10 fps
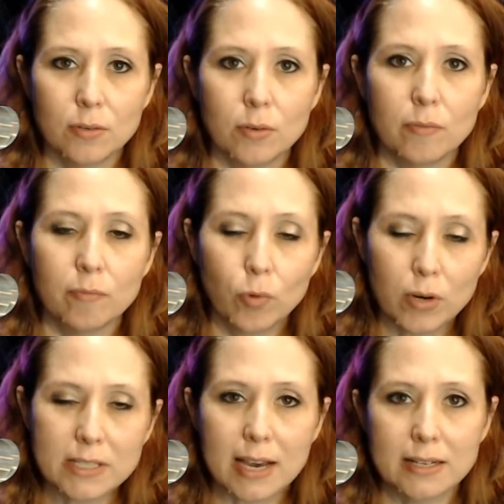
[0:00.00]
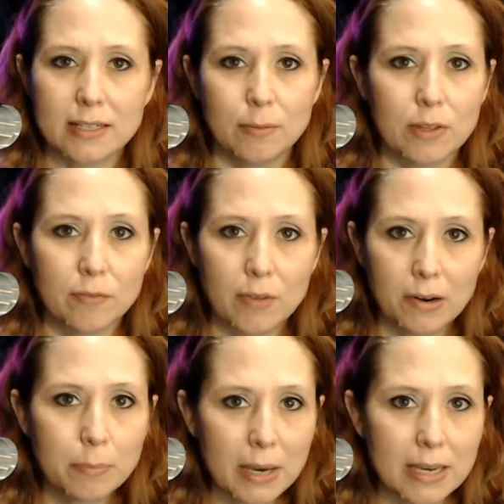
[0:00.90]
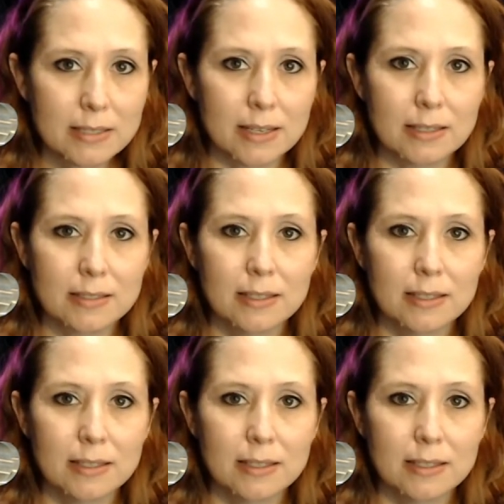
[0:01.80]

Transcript: voice acting with the very basics,